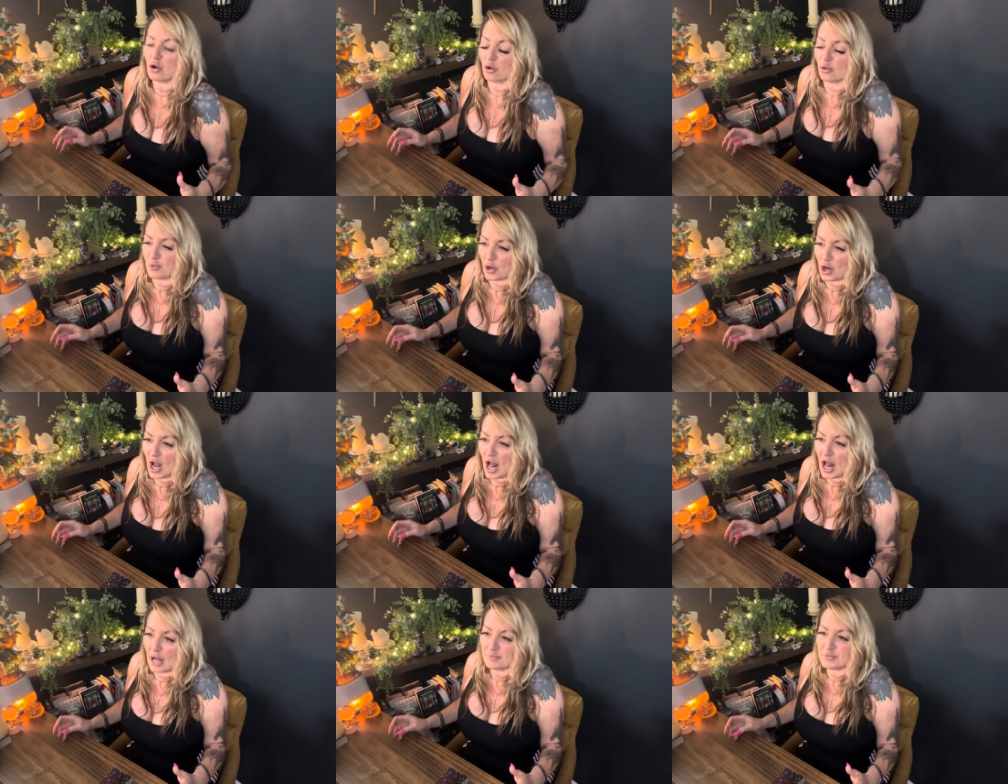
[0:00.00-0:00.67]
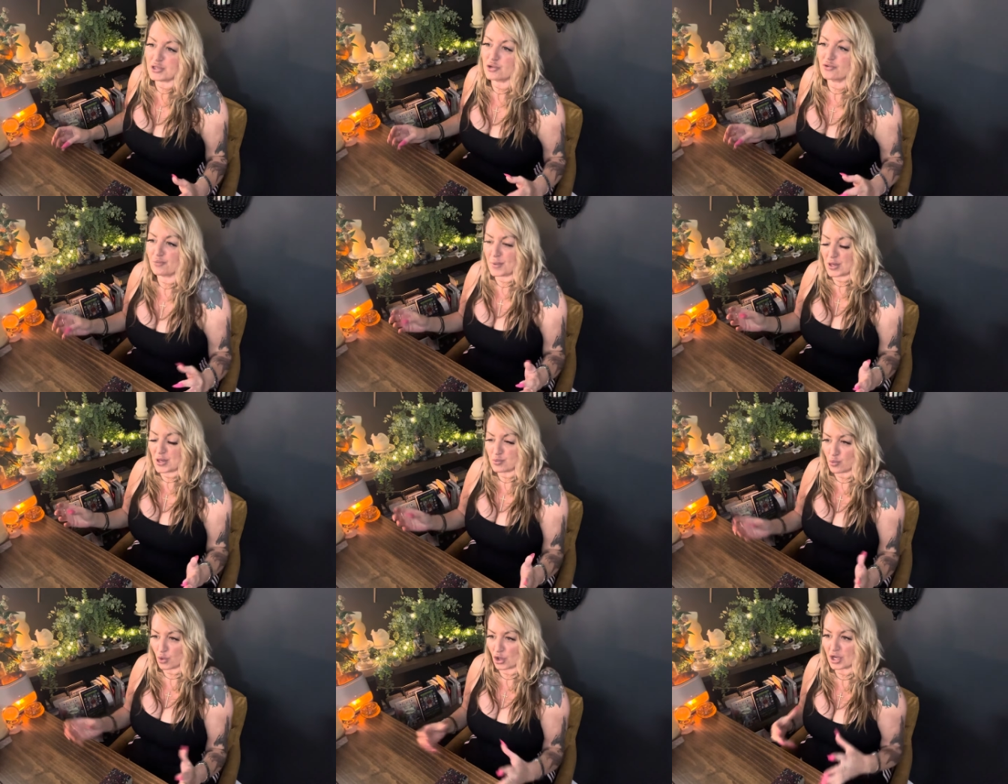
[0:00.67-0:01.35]
or perhaps you've
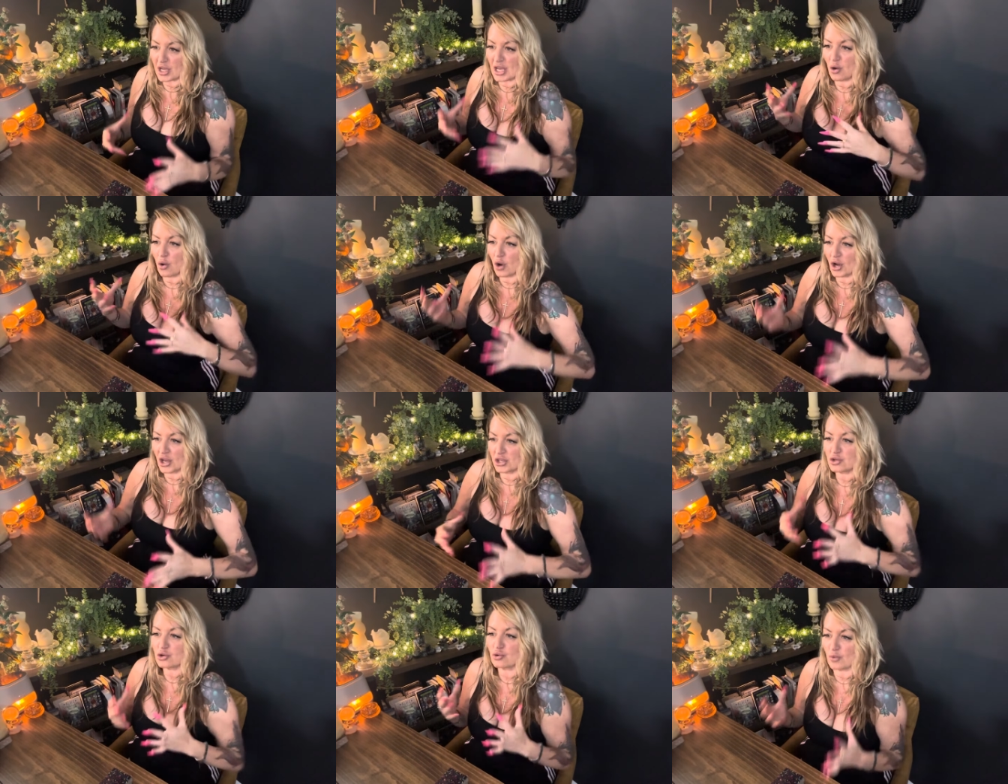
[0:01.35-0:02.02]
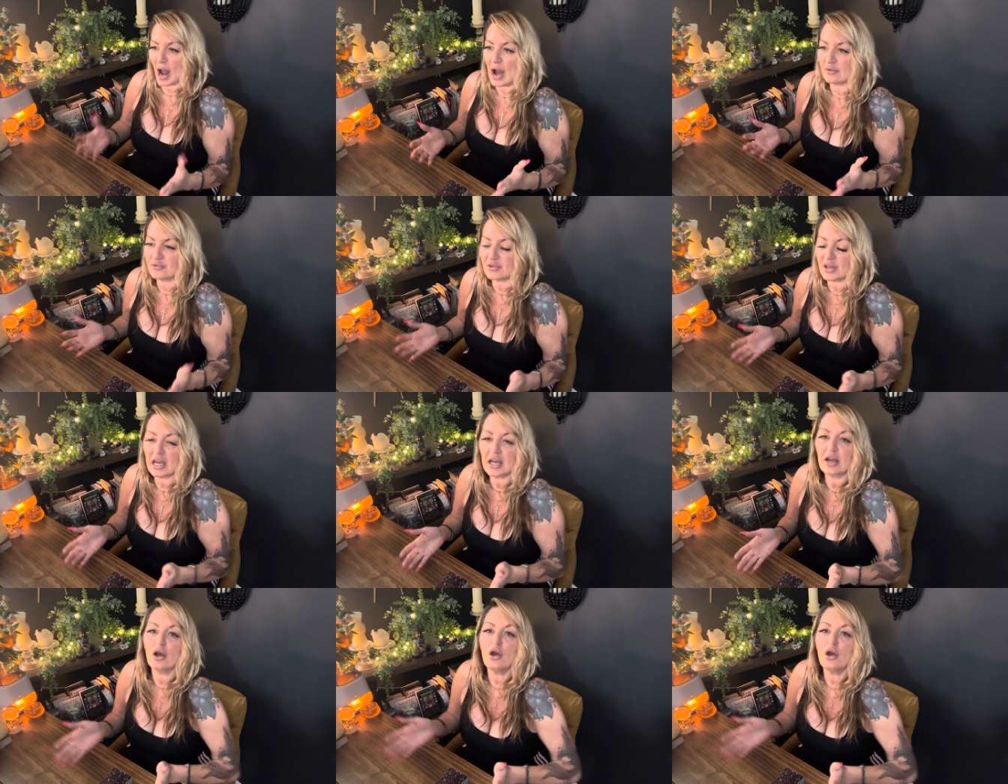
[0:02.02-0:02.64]
been working on grounding,